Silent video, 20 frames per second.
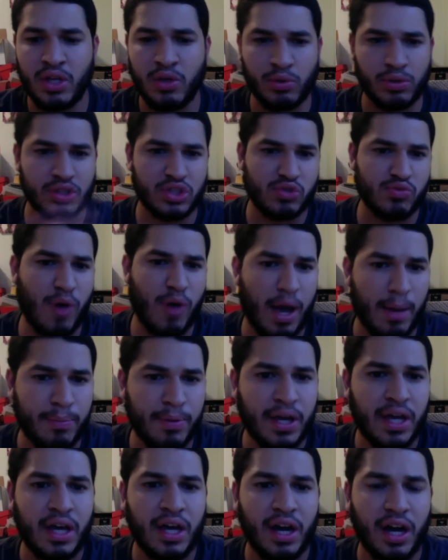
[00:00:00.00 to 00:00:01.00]
you can
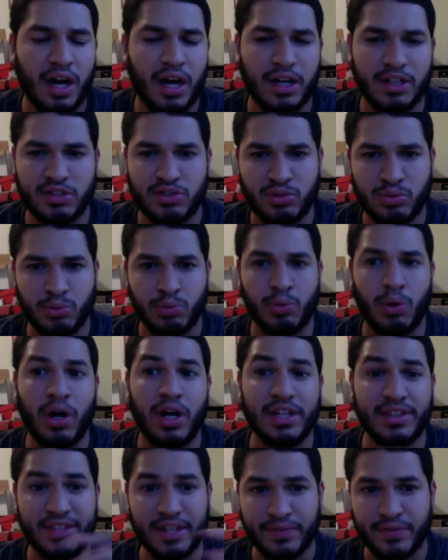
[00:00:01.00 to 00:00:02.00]
swap to
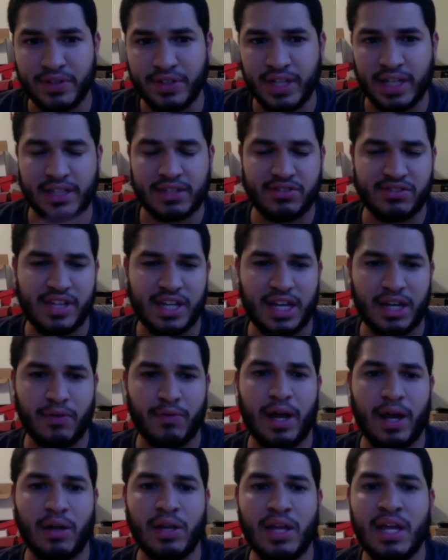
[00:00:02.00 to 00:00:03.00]
a different deck the second
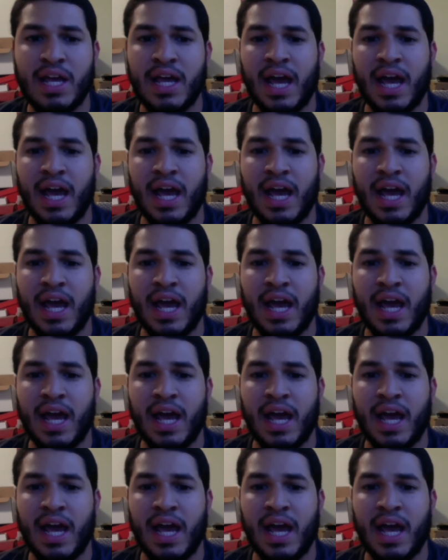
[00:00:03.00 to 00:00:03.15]
round.